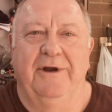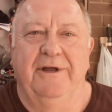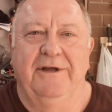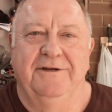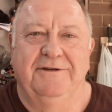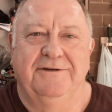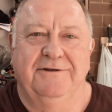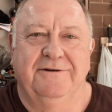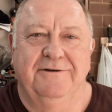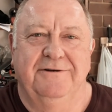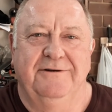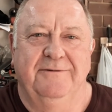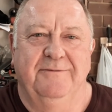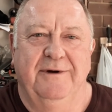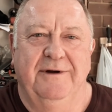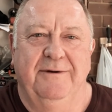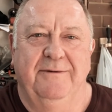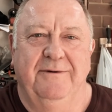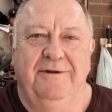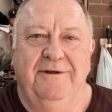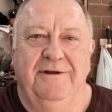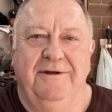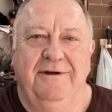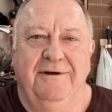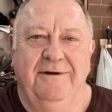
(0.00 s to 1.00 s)
it's good to be
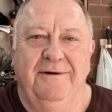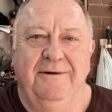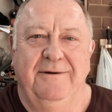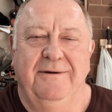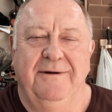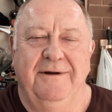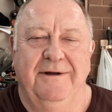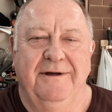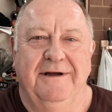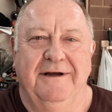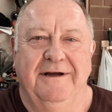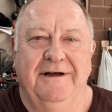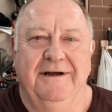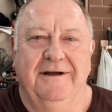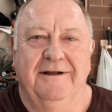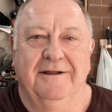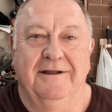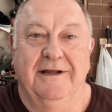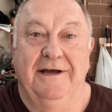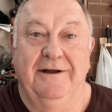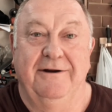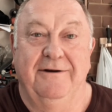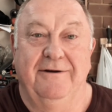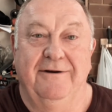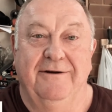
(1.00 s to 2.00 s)
with you
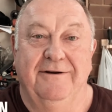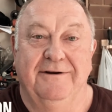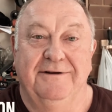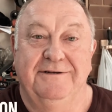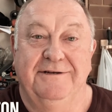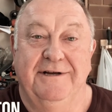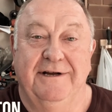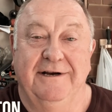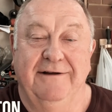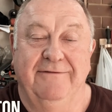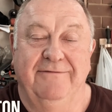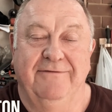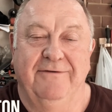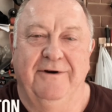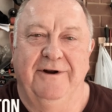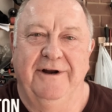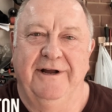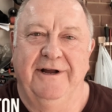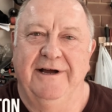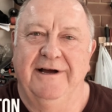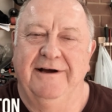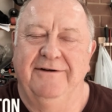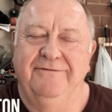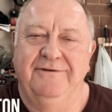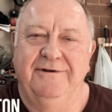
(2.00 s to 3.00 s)
late on a sunny Friday
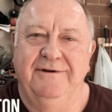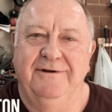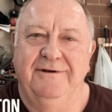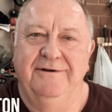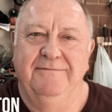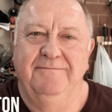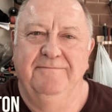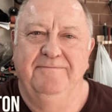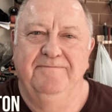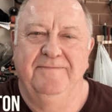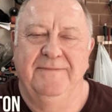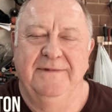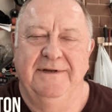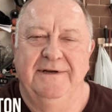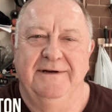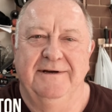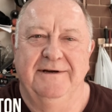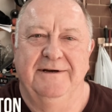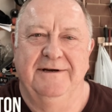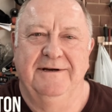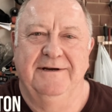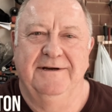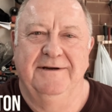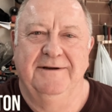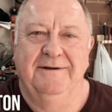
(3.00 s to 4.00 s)
afternoon.
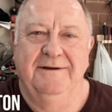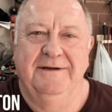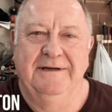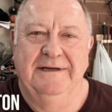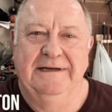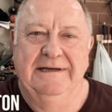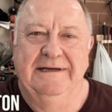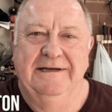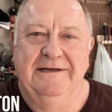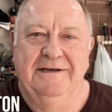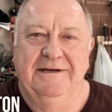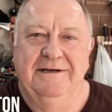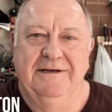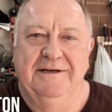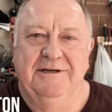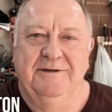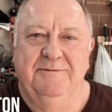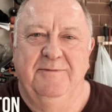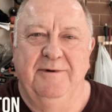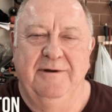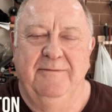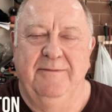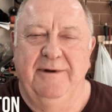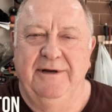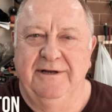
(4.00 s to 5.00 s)
It's
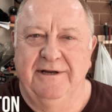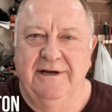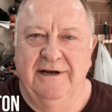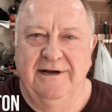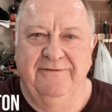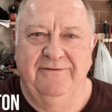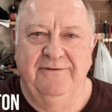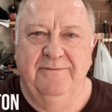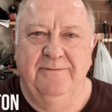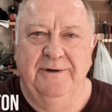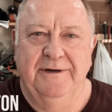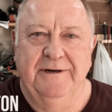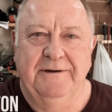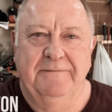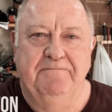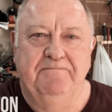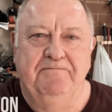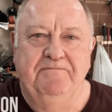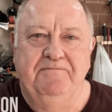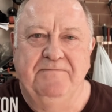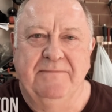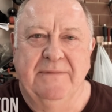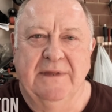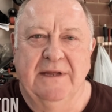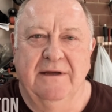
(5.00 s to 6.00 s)
been a big day for me.
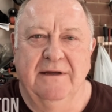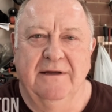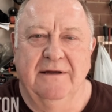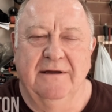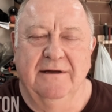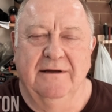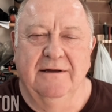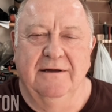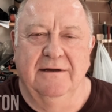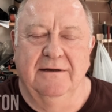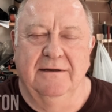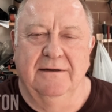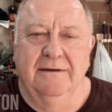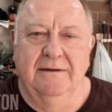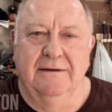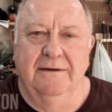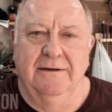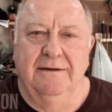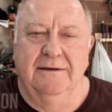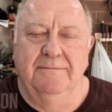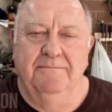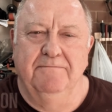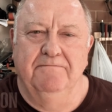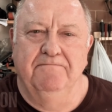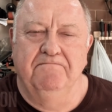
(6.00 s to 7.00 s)

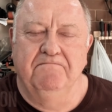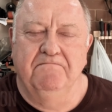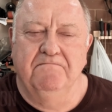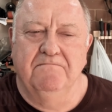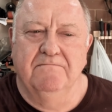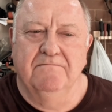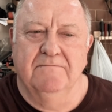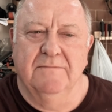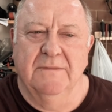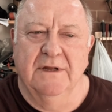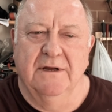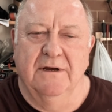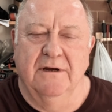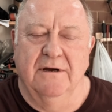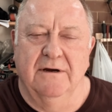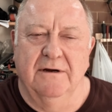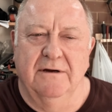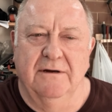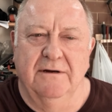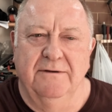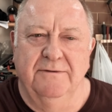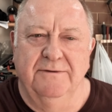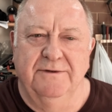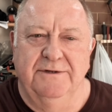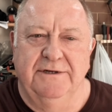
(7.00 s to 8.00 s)
I
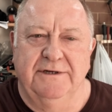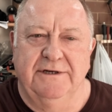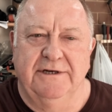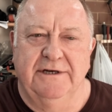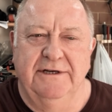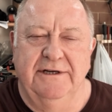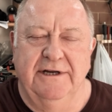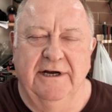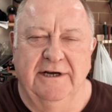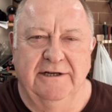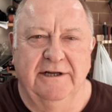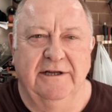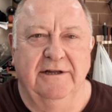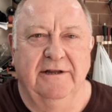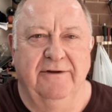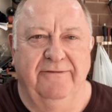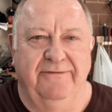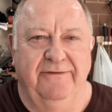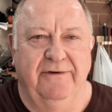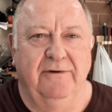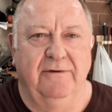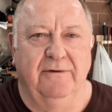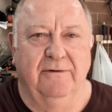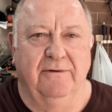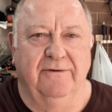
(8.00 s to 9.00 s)
was conducting the
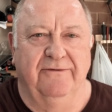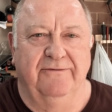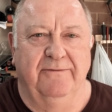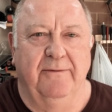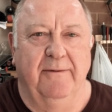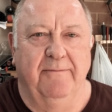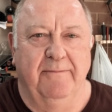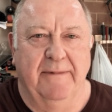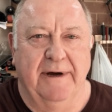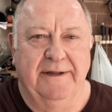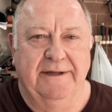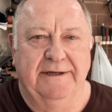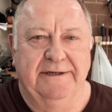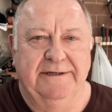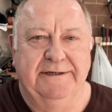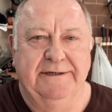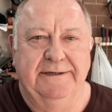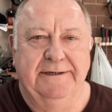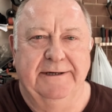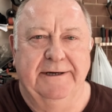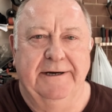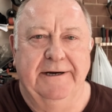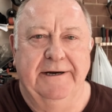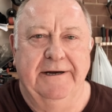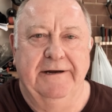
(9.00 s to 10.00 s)
funeral of my mother
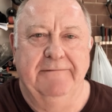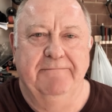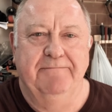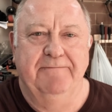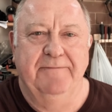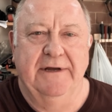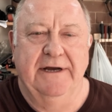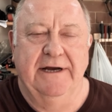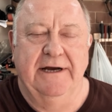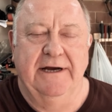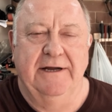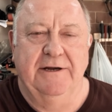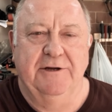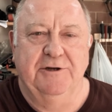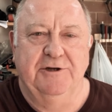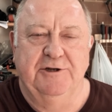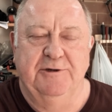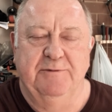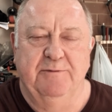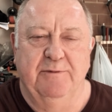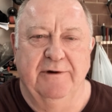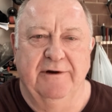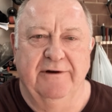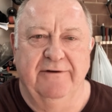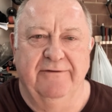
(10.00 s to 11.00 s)
today at
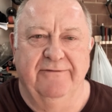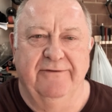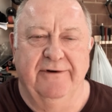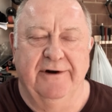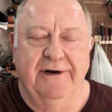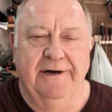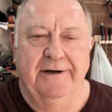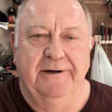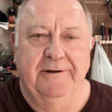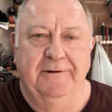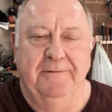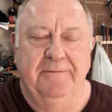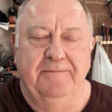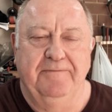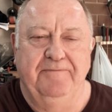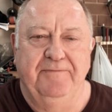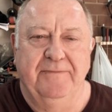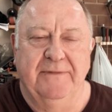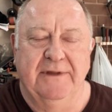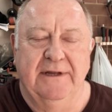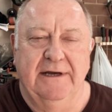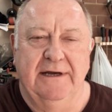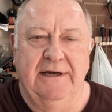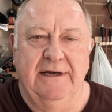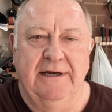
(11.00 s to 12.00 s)
Springvale,
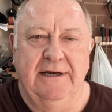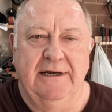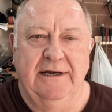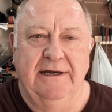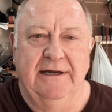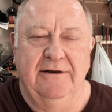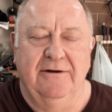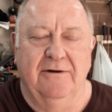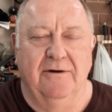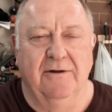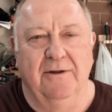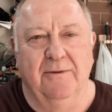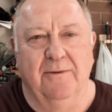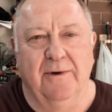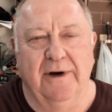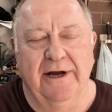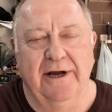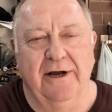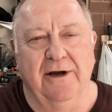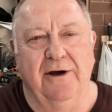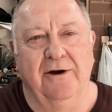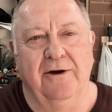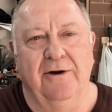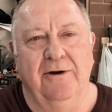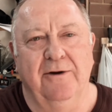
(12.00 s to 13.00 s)
and on the way
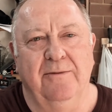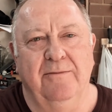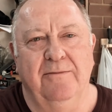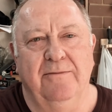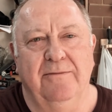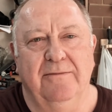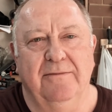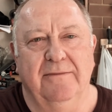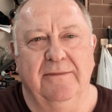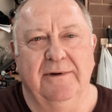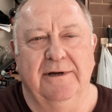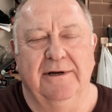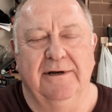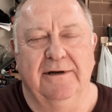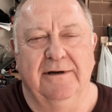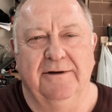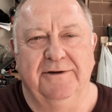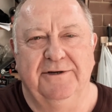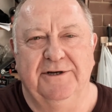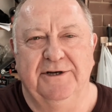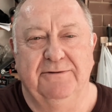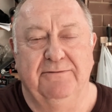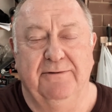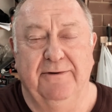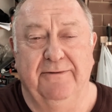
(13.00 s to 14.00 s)
home I
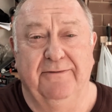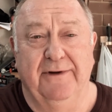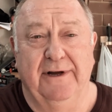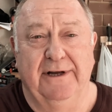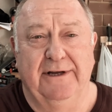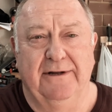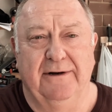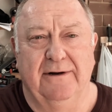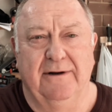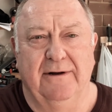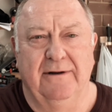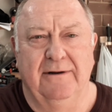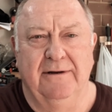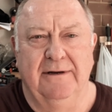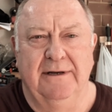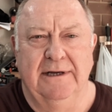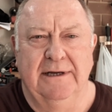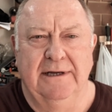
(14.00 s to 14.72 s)
just reflected on